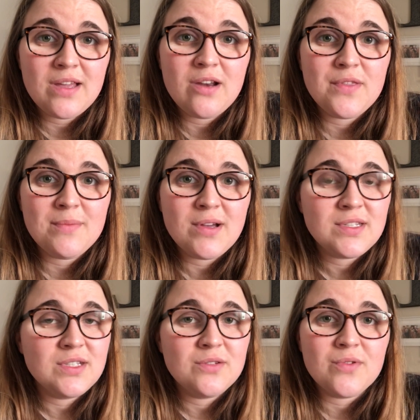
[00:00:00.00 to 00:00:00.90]
A lot of them
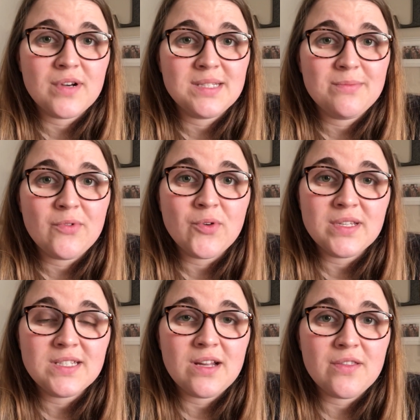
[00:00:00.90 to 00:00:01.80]
ask you to organise it before
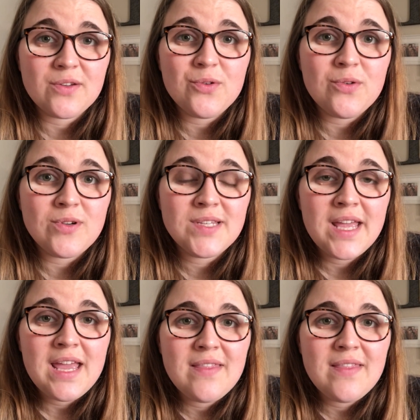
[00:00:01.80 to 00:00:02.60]
you start the course.